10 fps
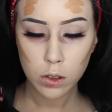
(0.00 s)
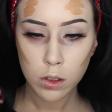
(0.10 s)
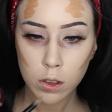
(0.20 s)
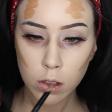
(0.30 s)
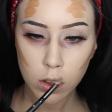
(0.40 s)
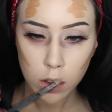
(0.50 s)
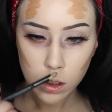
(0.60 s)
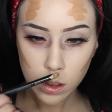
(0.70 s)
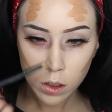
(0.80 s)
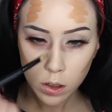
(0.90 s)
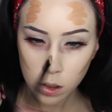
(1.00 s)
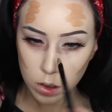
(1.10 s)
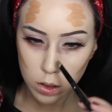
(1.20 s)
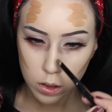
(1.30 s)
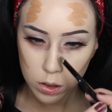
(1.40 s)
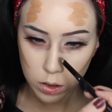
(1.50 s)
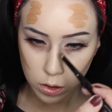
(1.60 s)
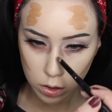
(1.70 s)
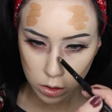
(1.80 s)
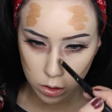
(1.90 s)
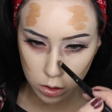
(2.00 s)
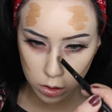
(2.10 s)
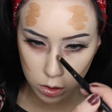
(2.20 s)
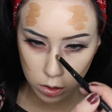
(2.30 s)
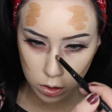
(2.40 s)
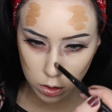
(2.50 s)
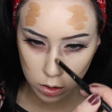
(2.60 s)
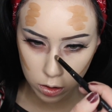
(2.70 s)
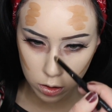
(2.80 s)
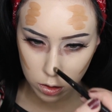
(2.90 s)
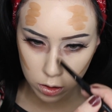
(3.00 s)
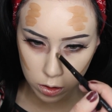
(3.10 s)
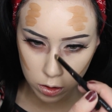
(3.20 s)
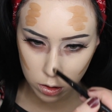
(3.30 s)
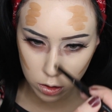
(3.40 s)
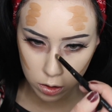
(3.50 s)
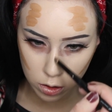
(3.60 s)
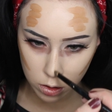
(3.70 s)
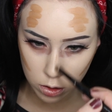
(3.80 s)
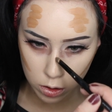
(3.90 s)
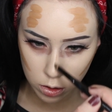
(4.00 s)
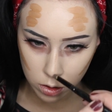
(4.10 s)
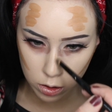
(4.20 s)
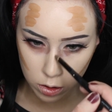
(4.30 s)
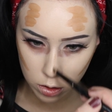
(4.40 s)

Nothing is said.